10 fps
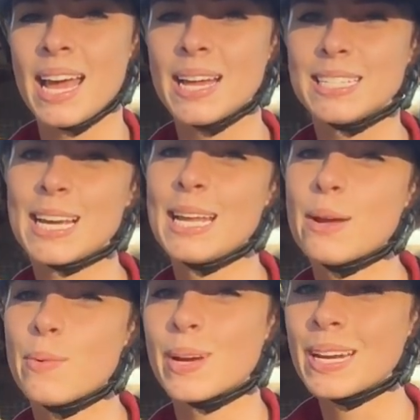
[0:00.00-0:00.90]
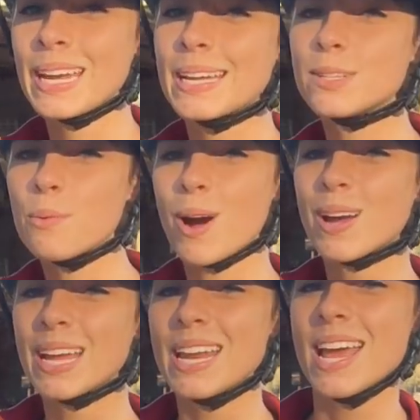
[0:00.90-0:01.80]
and then we're gonna get to
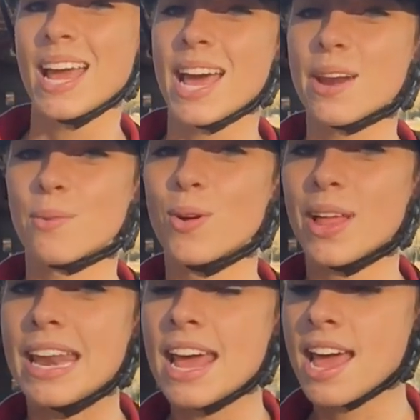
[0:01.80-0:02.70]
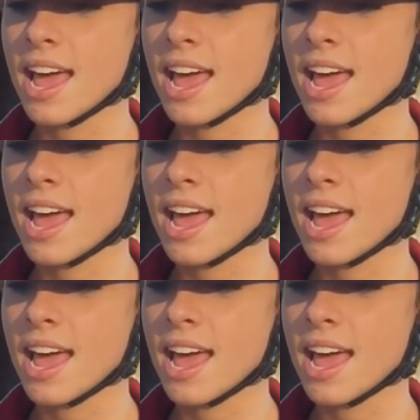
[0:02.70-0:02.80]
rocking and rolling,